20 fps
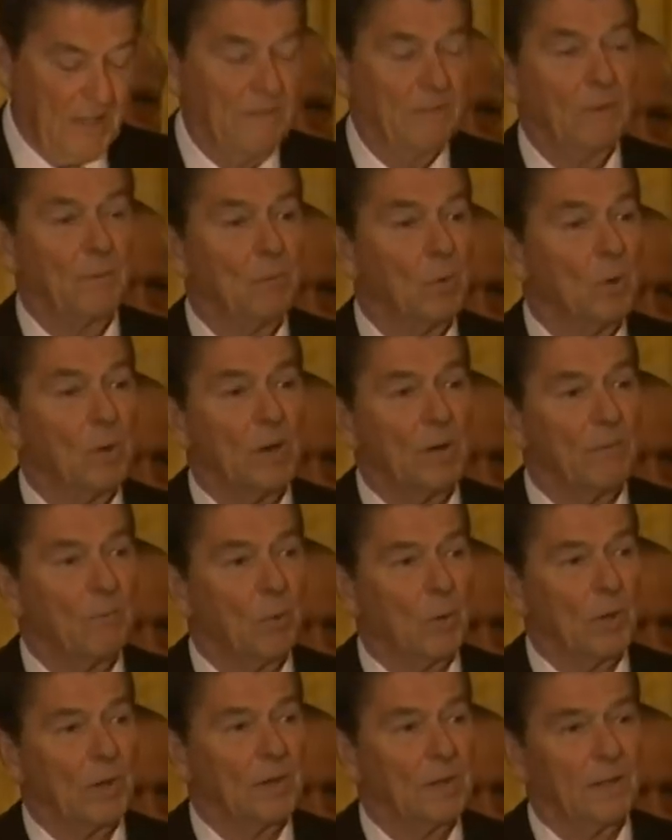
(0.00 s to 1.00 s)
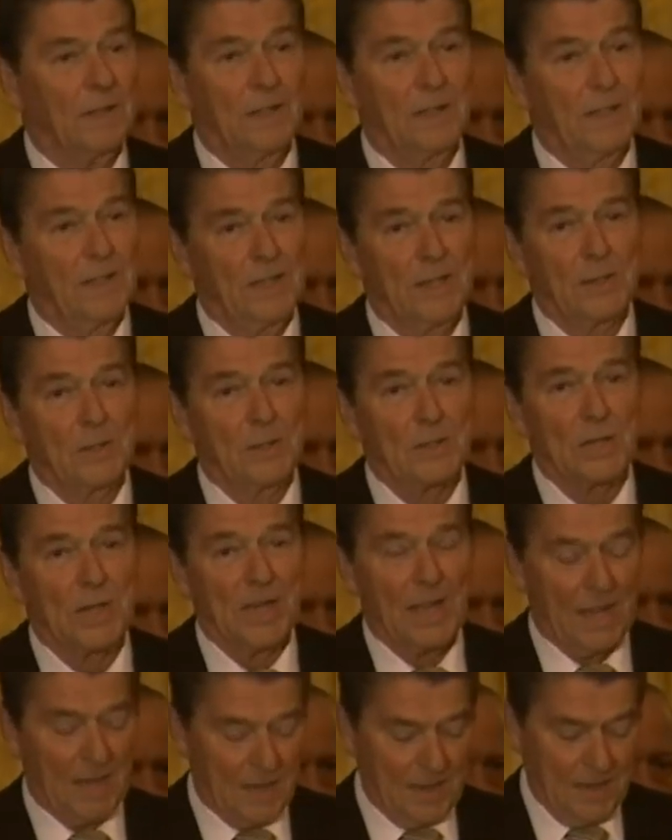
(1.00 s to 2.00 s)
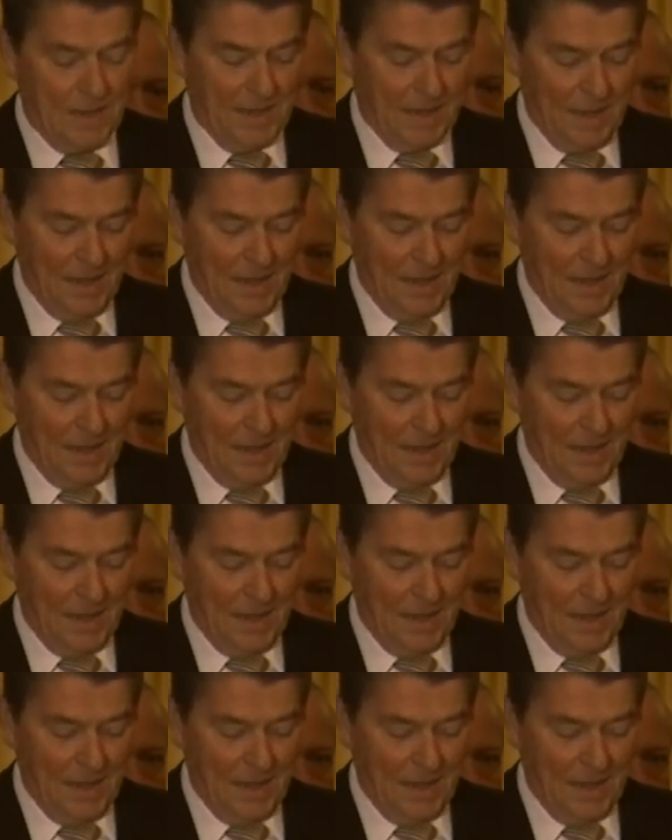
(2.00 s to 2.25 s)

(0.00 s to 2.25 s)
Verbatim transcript: even more important in the years ahead.